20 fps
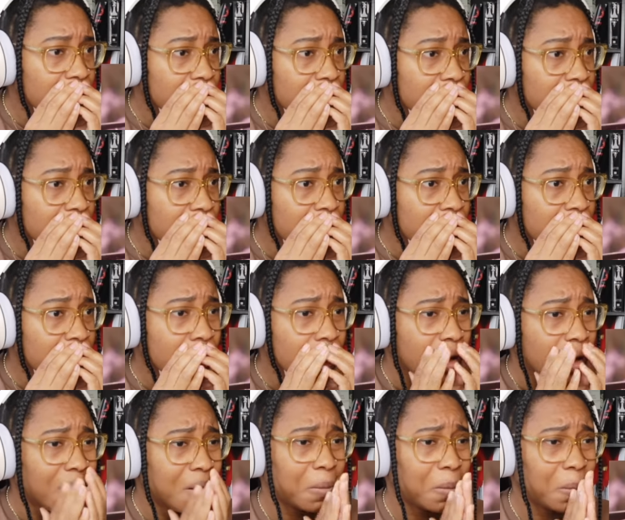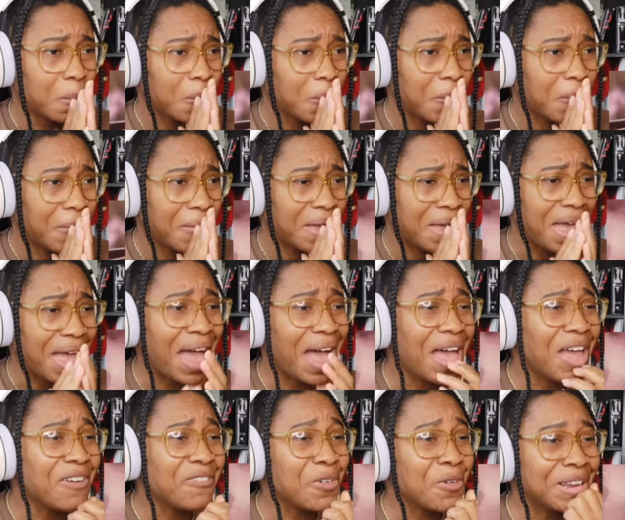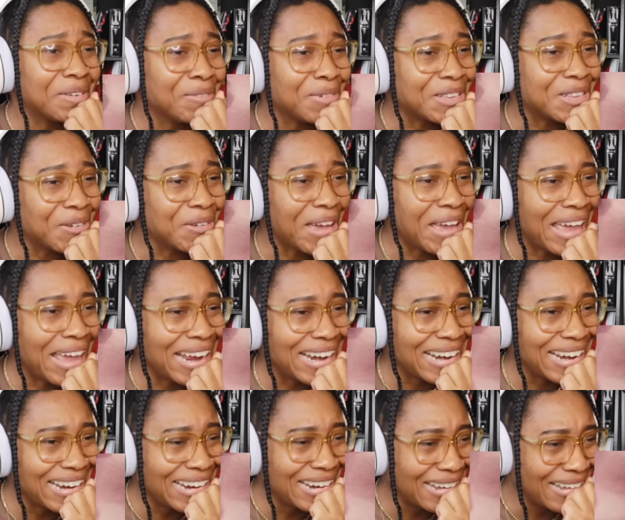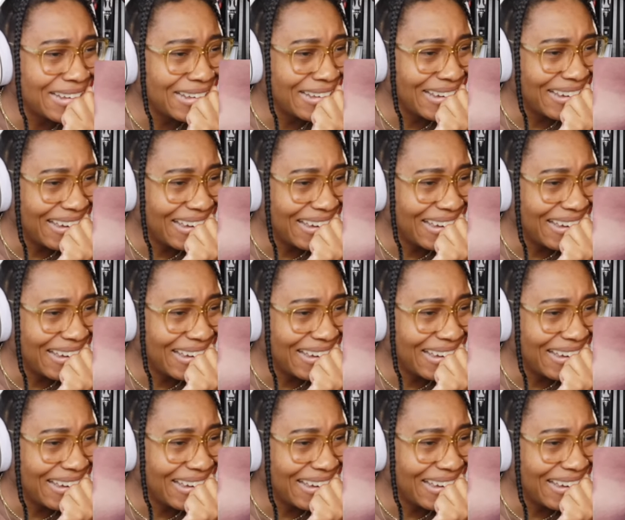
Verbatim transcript: in between. Everyone in between! Gather me,